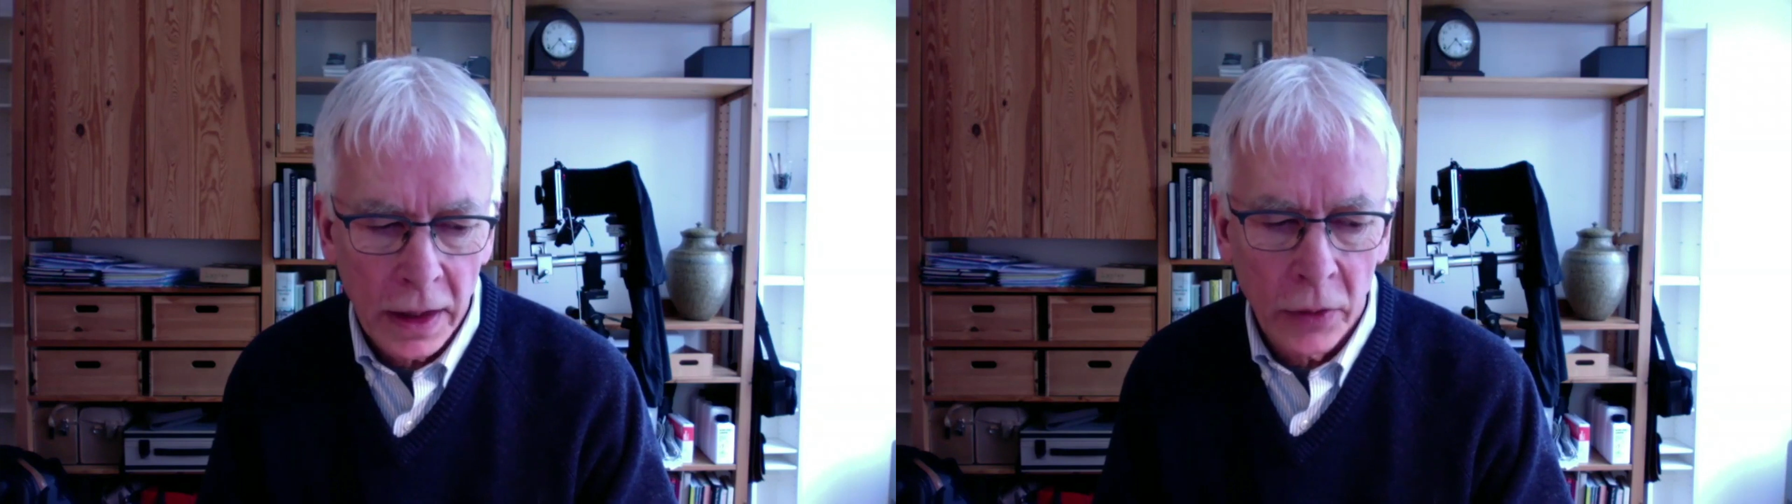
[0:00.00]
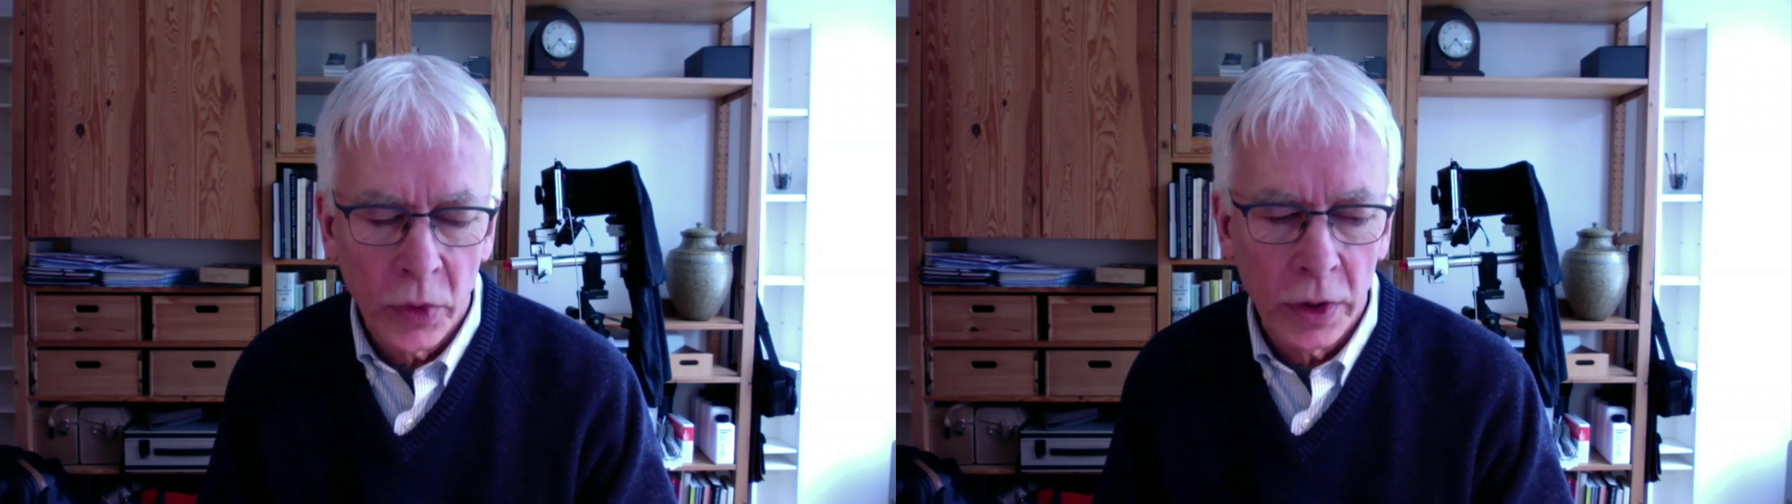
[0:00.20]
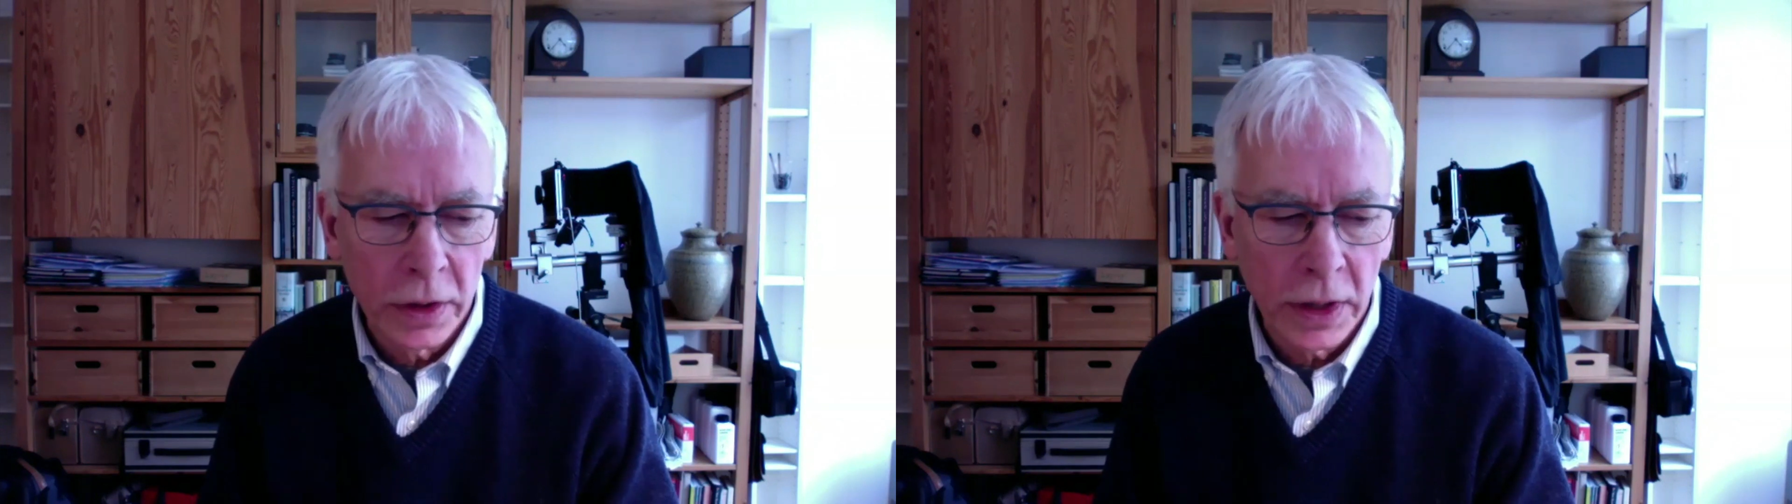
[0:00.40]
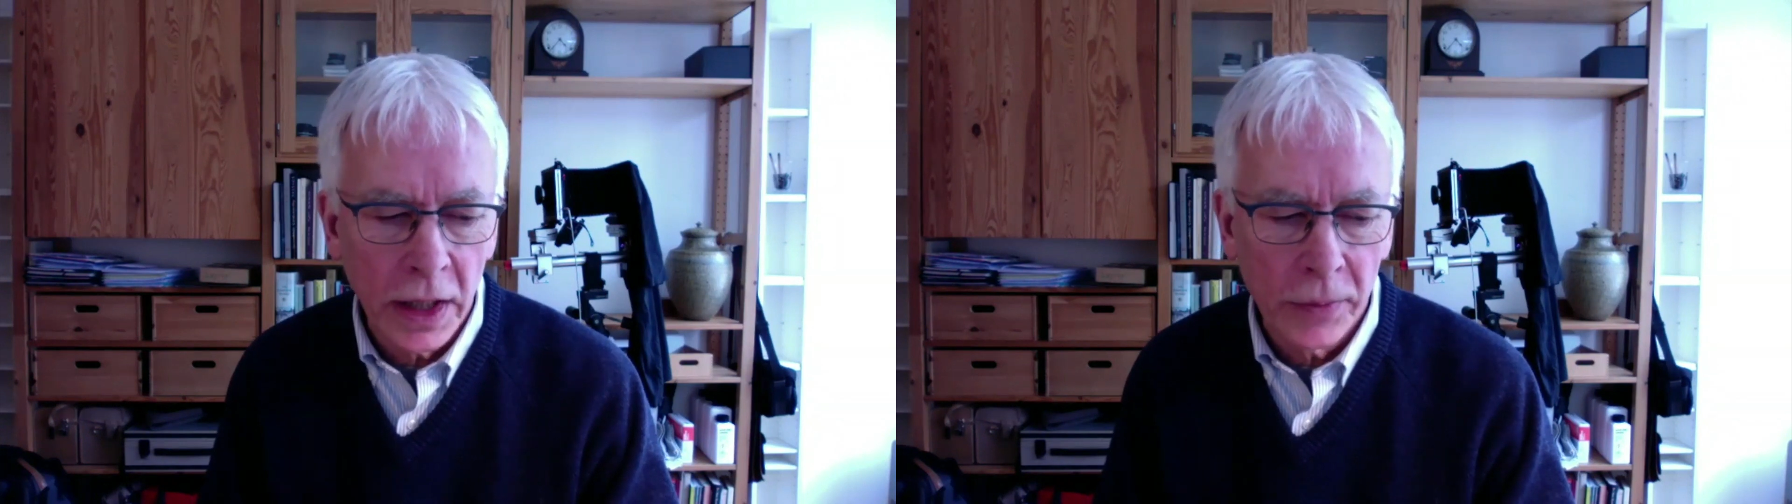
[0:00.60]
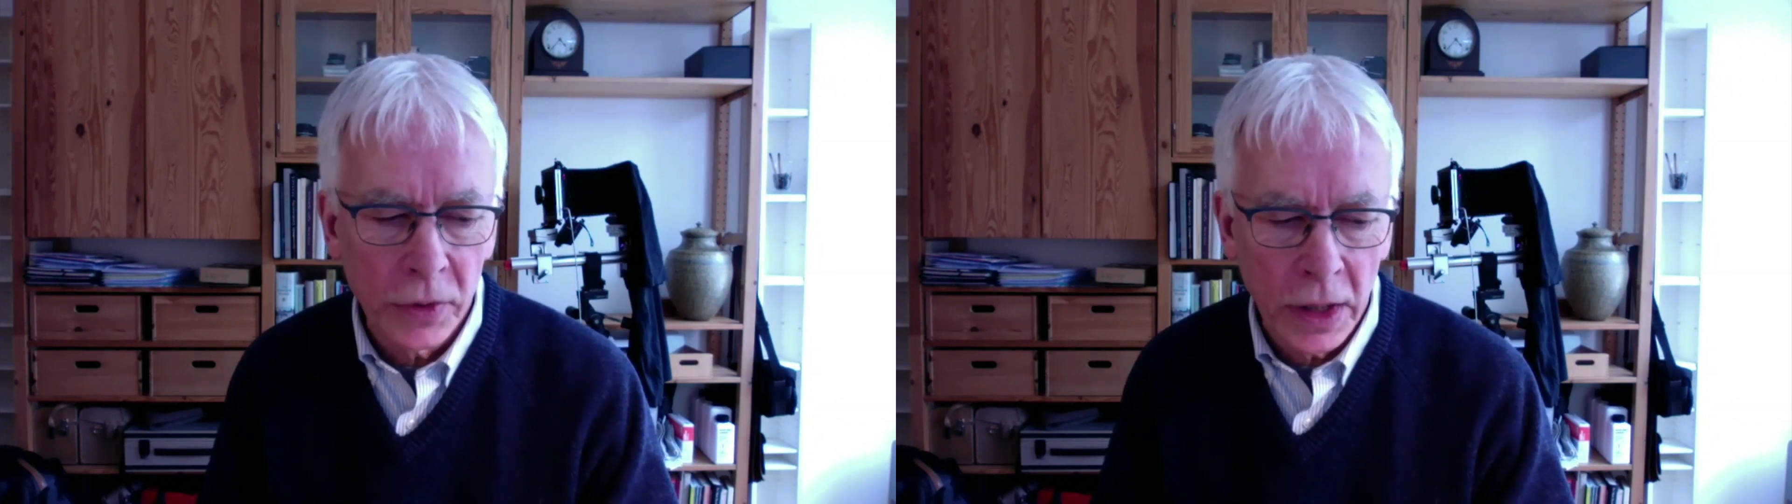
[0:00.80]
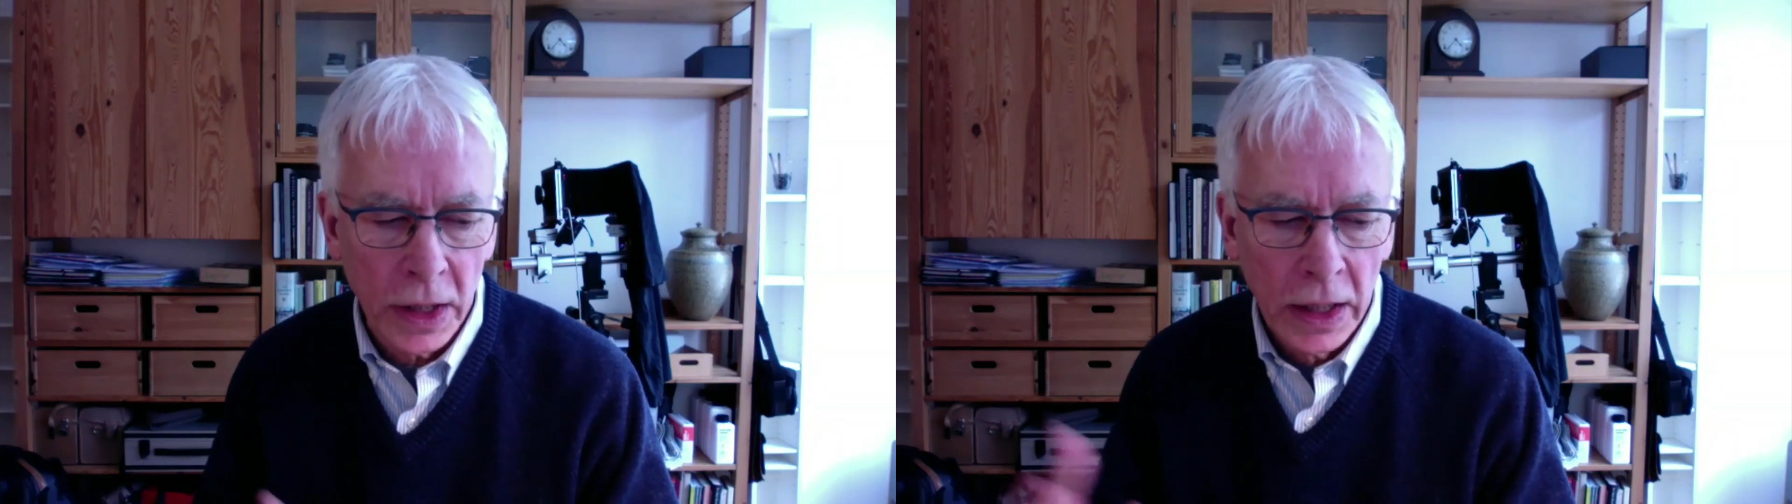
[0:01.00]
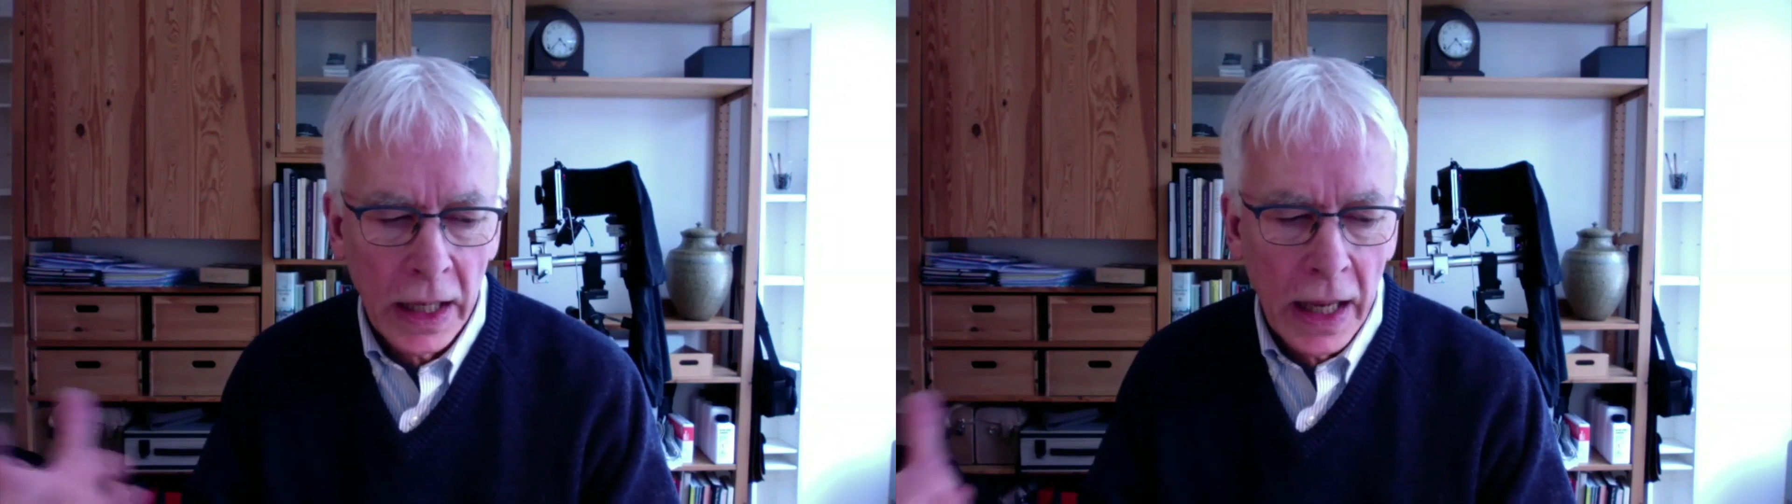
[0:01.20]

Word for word: and wanted to capture that.